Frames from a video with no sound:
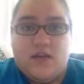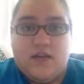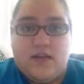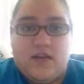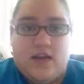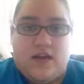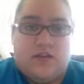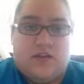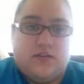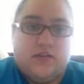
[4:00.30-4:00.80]

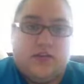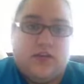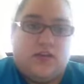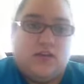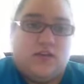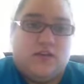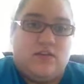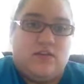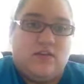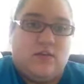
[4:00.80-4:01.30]
and I was
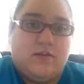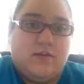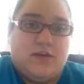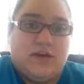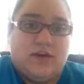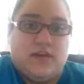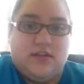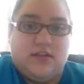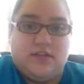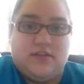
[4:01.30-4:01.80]
like, you know
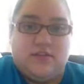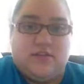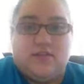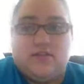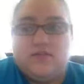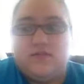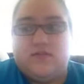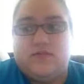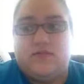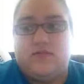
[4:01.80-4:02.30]

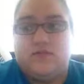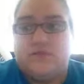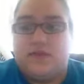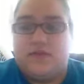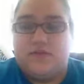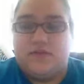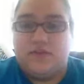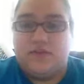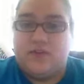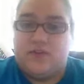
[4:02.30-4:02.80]
what,
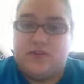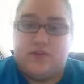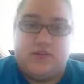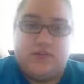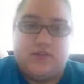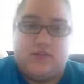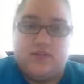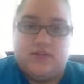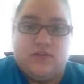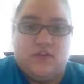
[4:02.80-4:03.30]
whatever,
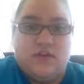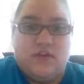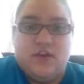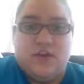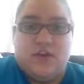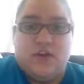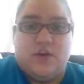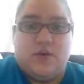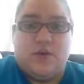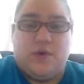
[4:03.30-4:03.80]
and
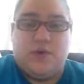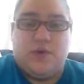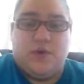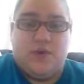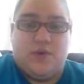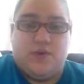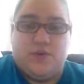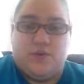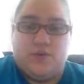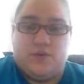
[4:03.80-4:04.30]
we were
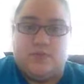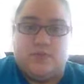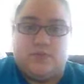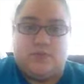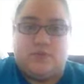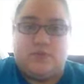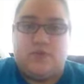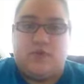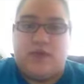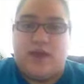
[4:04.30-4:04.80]
going through some
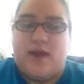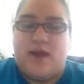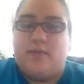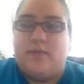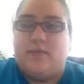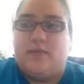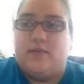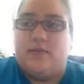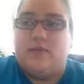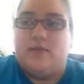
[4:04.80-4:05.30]

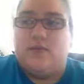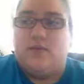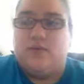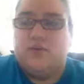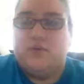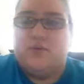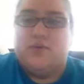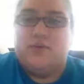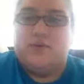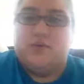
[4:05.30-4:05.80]
crap. He was
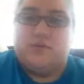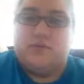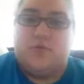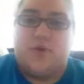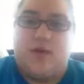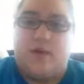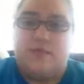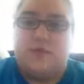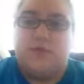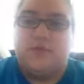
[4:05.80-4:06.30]
going through some
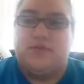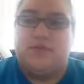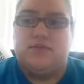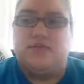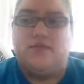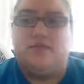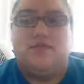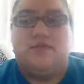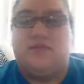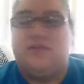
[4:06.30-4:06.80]
crap.
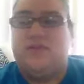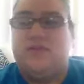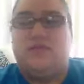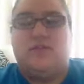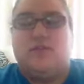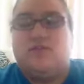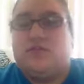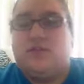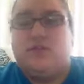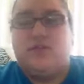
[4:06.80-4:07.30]

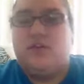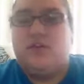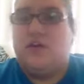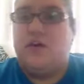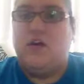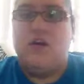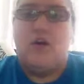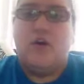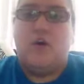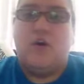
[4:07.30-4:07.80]
It's just
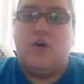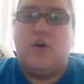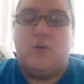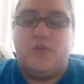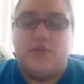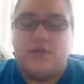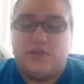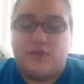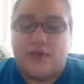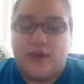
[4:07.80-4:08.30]
a whole
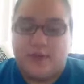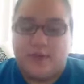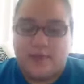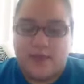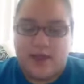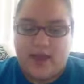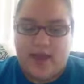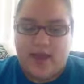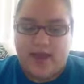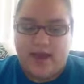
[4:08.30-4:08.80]
bunch of crap,
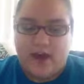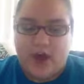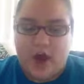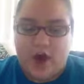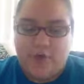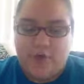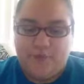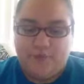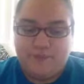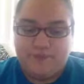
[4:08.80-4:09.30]

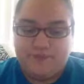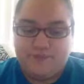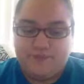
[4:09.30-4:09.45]
and,